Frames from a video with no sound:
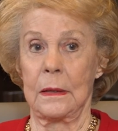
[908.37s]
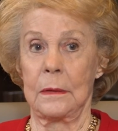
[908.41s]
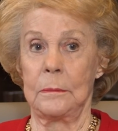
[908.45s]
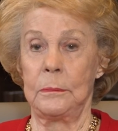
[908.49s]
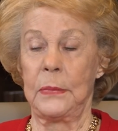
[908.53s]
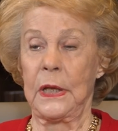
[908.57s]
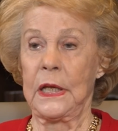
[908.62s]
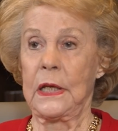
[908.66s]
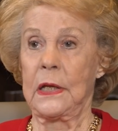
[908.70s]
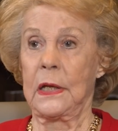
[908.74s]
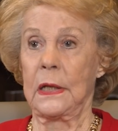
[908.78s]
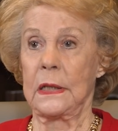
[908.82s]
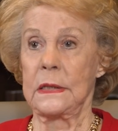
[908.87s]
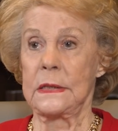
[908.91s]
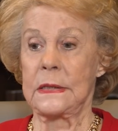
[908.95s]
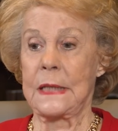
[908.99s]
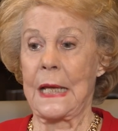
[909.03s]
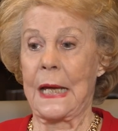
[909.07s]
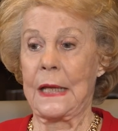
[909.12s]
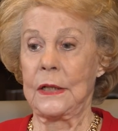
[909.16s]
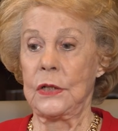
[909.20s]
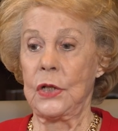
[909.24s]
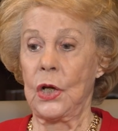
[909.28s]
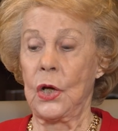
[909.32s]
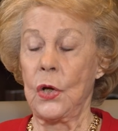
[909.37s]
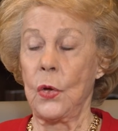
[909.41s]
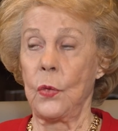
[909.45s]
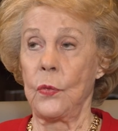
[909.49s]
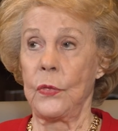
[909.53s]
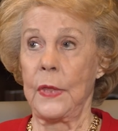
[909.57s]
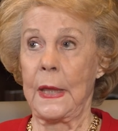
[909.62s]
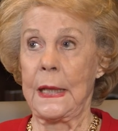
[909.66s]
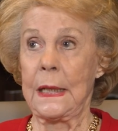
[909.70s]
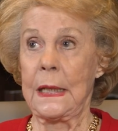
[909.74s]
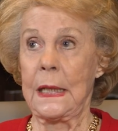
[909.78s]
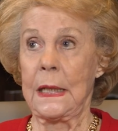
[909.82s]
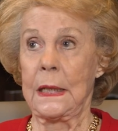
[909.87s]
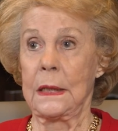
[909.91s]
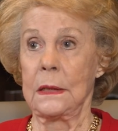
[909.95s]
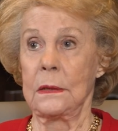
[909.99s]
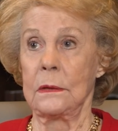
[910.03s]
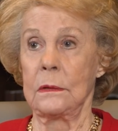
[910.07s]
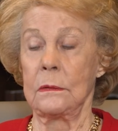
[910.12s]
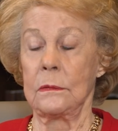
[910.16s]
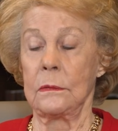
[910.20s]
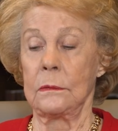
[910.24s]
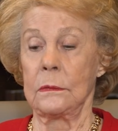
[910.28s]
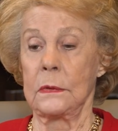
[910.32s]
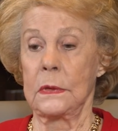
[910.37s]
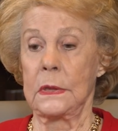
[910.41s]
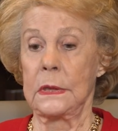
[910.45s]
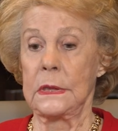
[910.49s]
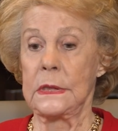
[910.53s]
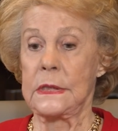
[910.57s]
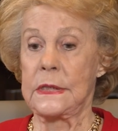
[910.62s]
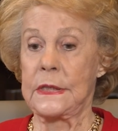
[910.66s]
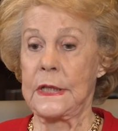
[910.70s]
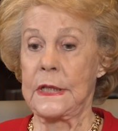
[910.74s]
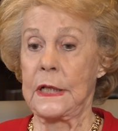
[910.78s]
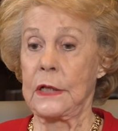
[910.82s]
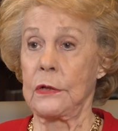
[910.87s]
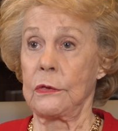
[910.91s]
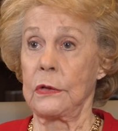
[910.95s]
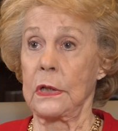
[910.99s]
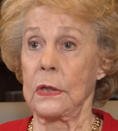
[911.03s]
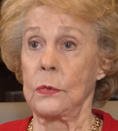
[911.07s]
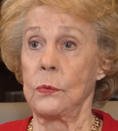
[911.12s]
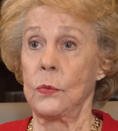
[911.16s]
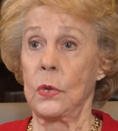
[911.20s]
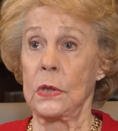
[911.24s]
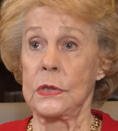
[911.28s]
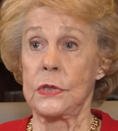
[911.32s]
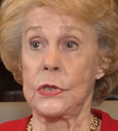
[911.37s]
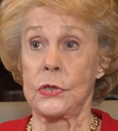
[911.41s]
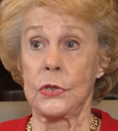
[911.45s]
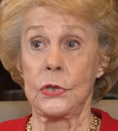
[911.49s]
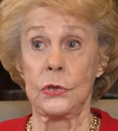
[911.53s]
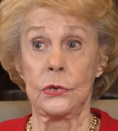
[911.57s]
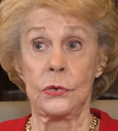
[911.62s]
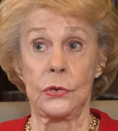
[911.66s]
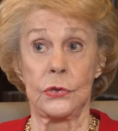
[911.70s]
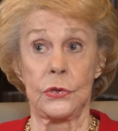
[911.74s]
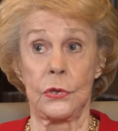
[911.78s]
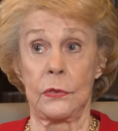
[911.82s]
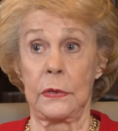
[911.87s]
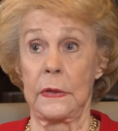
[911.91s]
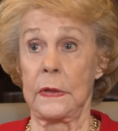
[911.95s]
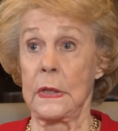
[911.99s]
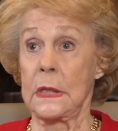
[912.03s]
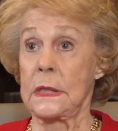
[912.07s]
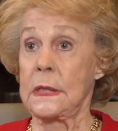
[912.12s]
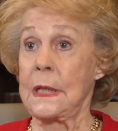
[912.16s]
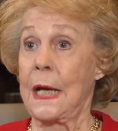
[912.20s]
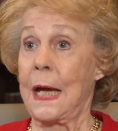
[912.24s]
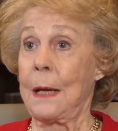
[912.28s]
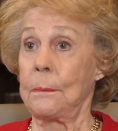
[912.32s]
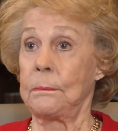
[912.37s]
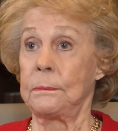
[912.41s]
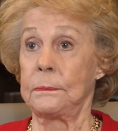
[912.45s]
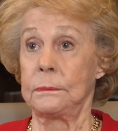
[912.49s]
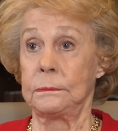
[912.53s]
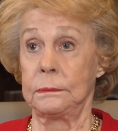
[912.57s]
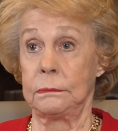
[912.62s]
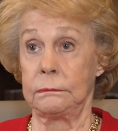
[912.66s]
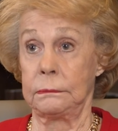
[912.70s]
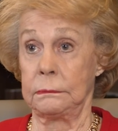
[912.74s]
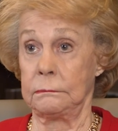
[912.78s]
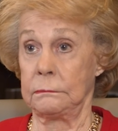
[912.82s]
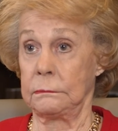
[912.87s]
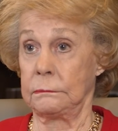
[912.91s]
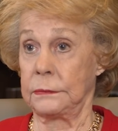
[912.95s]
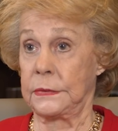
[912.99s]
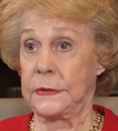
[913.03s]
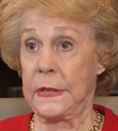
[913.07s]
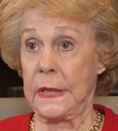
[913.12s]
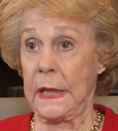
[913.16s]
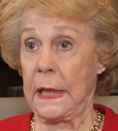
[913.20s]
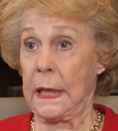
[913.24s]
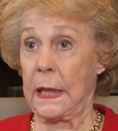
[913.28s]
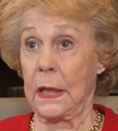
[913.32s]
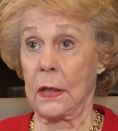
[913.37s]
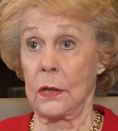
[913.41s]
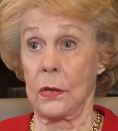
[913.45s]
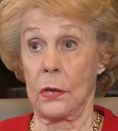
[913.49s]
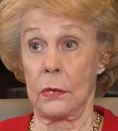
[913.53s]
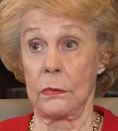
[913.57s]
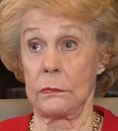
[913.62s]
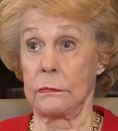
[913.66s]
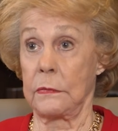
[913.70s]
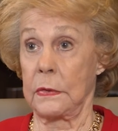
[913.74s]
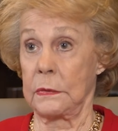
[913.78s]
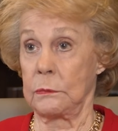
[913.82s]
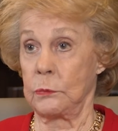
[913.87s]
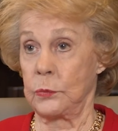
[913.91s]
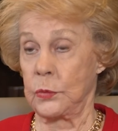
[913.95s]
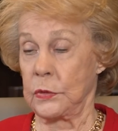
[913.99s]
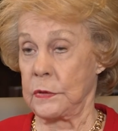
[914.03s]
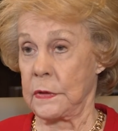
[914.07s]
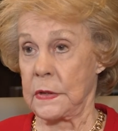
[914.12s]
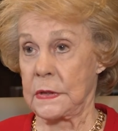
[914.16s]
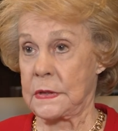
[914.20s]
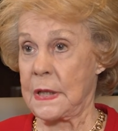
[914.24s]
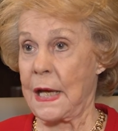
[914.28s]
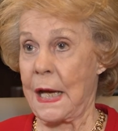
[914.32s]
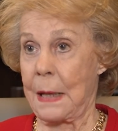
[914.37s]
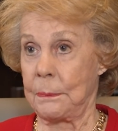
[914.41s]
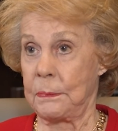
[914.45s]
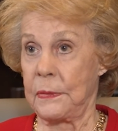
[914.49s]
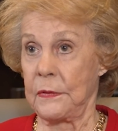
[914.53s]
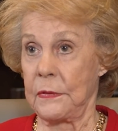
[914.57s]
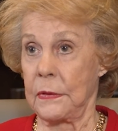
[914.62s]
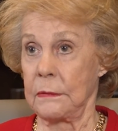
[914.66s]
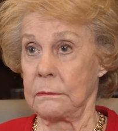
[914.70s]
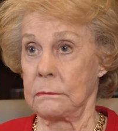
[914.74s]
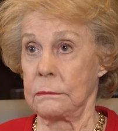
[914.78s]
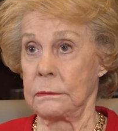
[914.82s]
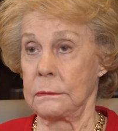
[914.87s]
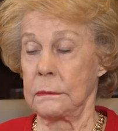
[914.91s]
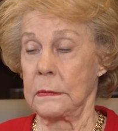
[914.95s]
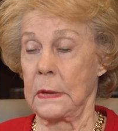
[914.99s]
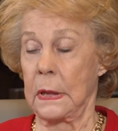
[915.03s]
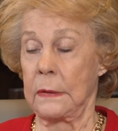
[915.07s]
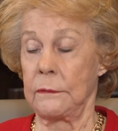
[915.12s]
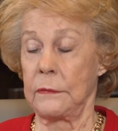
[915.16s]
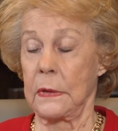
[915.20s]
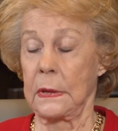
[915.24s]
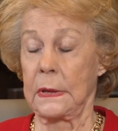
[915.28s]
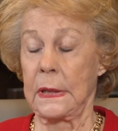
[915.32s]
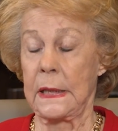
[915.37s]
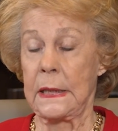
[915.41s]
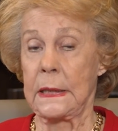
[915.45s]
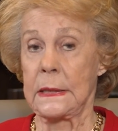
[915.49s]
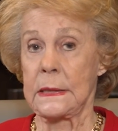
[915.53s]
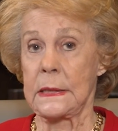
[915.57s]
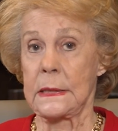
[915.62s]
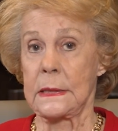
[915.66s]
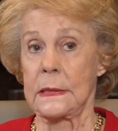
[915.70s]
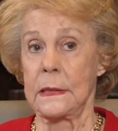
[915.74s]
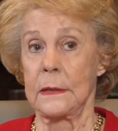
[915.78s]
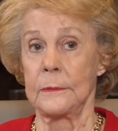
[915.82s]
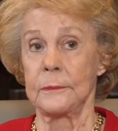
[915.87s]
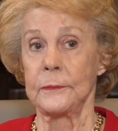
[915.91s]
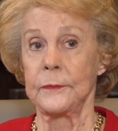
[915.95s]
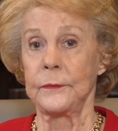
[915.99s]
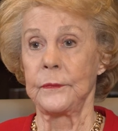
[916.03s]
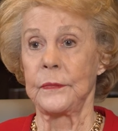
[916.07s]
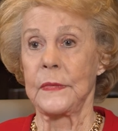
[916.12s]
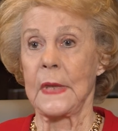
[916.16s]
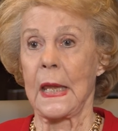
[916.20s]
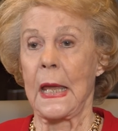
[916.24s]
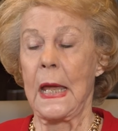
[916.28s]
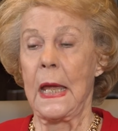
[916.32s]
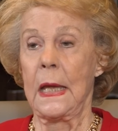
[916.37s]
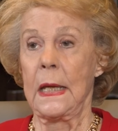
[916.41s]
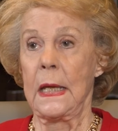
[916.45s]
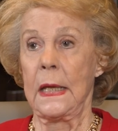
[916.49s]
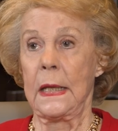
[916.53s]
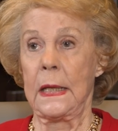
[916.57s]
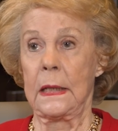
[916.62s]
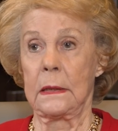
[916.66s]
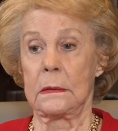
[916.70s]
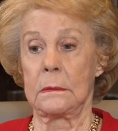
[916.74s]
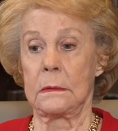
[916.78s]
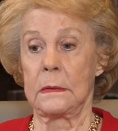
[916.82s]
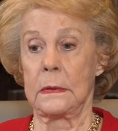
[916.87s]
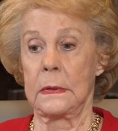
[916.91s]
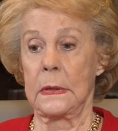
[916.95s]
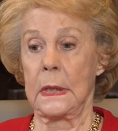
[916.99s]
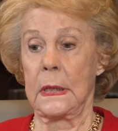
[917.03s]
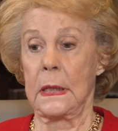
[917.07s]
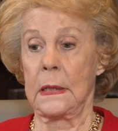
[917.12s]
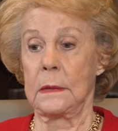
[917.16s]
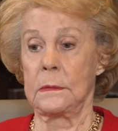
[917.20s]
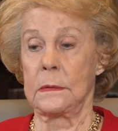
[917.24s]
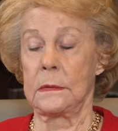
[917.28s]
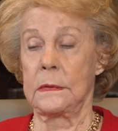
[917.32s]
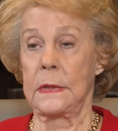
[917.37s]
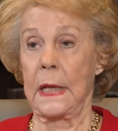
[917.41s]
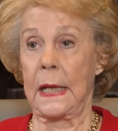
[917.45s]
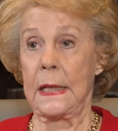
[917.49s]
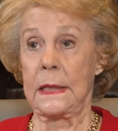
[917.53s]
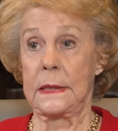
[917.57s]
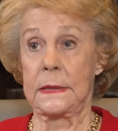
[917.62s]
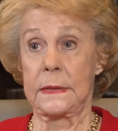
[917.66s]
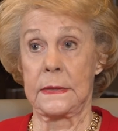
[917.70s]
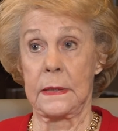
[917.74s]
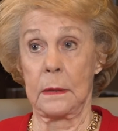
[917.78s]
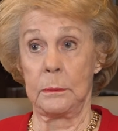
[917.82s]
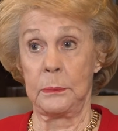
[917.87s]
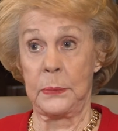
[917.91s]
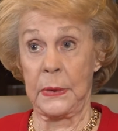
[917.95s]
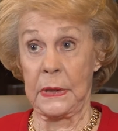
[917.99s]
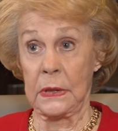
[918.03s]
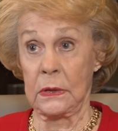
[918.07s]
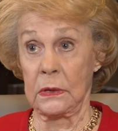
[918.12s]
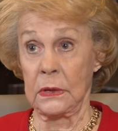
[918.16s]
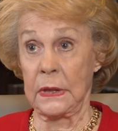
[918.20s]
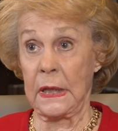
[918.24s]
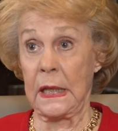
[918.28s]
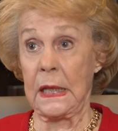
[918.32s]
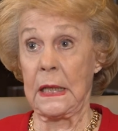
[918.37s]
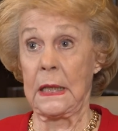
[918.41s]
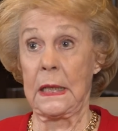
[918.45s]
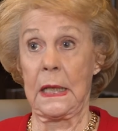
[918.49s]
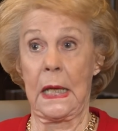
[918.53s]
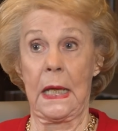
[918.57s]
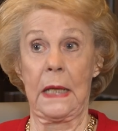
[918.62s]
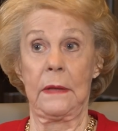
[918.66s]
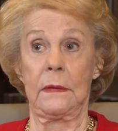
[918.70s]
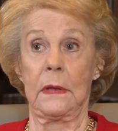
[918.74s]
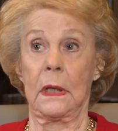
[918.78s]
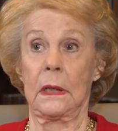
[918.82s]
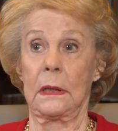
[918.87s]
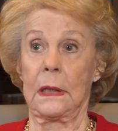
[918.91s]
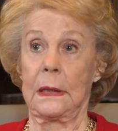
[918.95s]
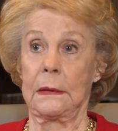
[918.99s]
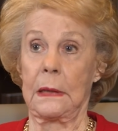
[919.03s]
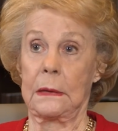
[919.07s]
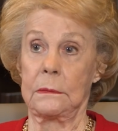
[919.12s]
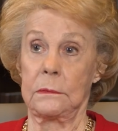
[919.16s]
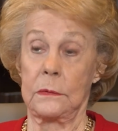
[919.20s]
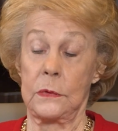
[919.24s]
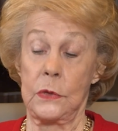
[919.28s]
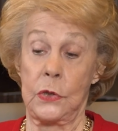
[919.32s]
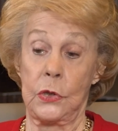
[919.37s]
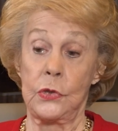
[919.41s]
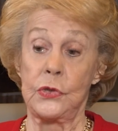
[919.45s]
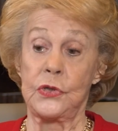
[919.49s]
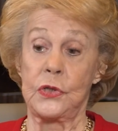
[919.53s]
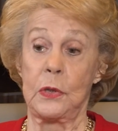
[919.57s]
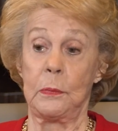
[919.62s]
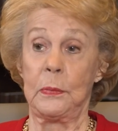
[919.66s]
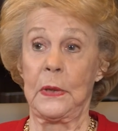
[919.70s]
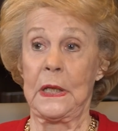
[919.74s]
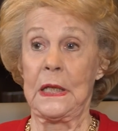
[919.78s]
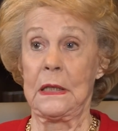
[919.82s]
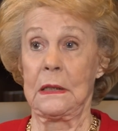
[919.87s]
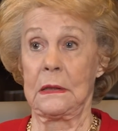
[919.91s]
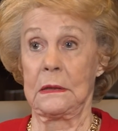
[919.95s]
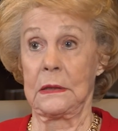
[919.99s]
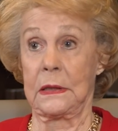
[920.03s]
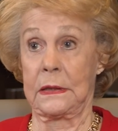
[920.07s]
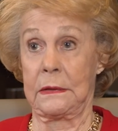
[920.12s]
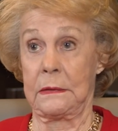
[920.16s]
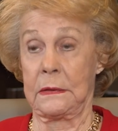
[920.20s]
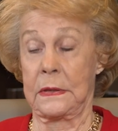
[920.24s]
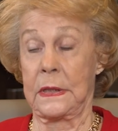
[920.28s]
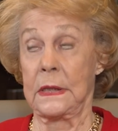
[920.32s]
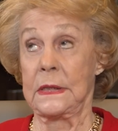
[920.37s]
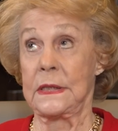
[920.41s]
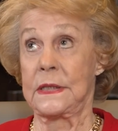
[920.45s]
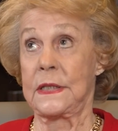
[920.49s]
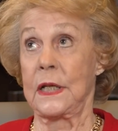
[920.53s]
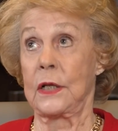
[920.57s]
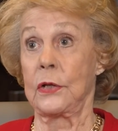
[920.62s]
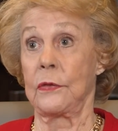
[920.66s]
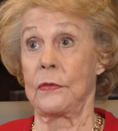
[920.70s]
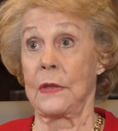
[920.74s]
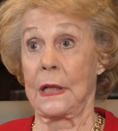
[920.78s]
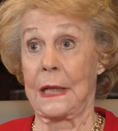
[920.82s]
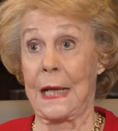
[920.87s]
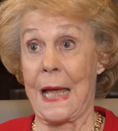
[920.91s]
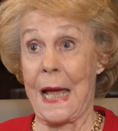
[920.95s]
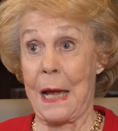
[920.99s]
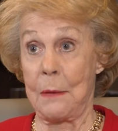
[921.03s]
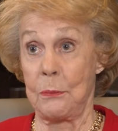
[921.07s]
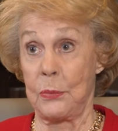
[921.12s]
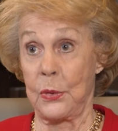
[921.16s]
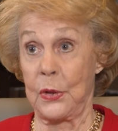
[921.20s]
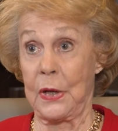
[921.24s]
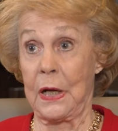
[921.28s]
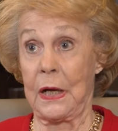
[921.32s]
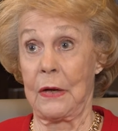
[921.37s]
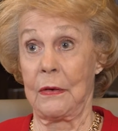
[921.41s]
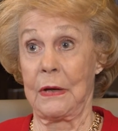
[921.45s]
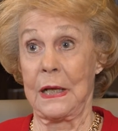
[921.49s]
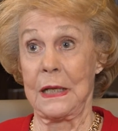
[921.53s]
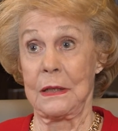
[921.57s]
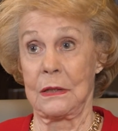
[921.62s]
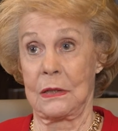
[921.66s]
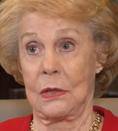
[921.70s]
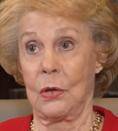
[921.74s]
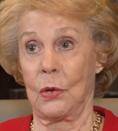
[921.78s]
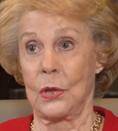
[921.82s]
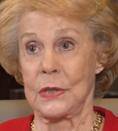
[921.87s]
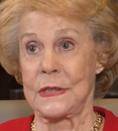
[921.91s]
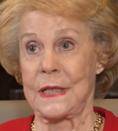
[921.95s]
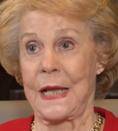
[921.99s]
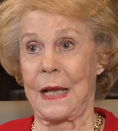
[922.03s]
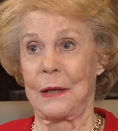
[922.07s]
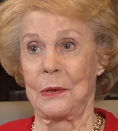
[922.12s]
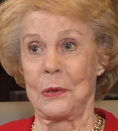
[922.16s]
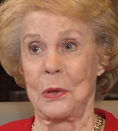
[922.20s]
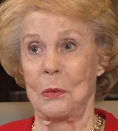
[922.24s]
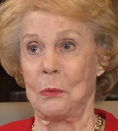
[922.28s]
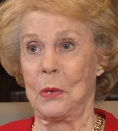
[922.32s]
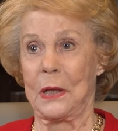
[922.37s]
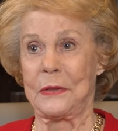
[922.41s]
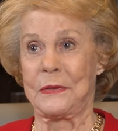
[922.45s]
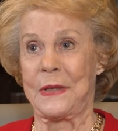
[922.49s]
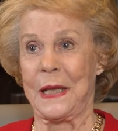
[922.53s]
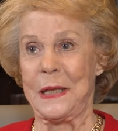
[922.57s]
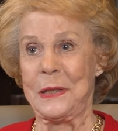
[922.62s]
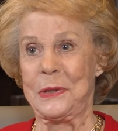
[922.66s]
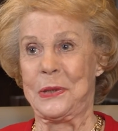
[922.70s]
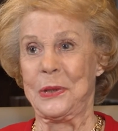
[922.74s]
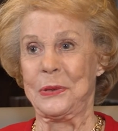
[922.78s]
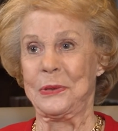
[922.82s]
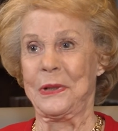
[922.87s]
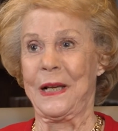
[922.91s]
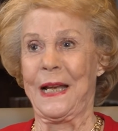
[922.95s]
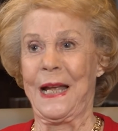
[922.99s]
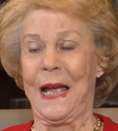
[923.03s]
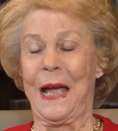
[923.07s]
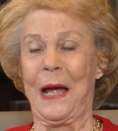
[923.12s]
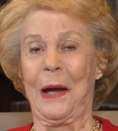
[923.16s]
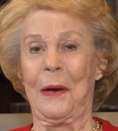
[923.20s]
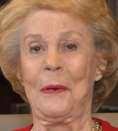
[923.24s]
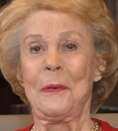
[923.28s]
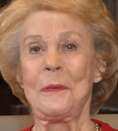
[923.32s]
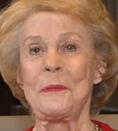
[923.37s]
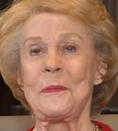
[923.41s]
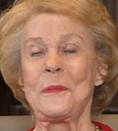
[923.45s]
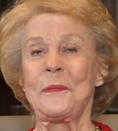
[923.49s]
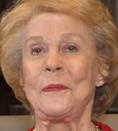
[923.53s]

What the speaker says: because I know that in considering what schools are in the top 10 or the top of the list, it takes the building and used to be considered the library. Of course, I don't know what they do now,